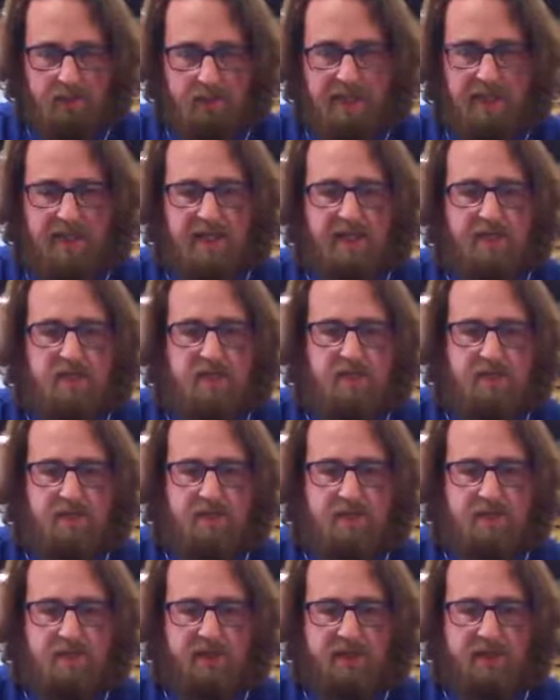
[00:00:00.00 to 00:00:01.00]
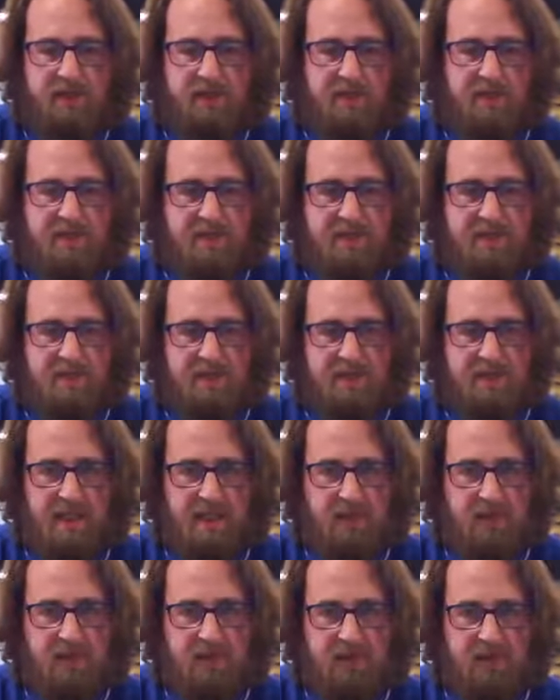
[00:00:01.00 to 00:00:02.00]
page within the next
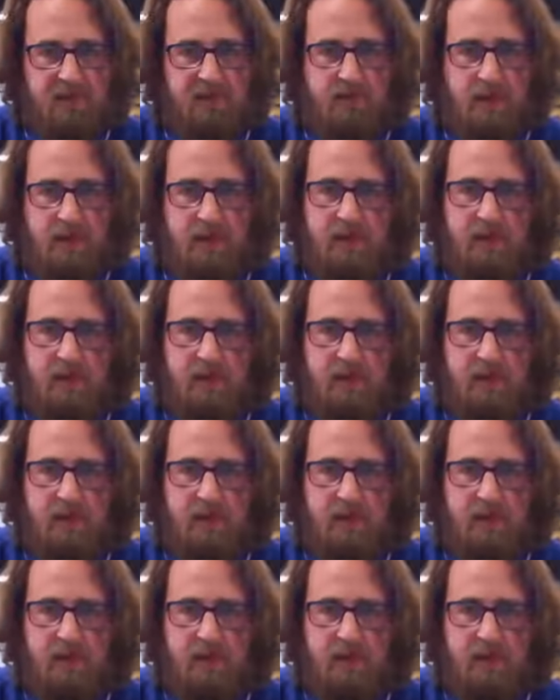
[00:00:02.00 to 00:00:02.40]
day or two.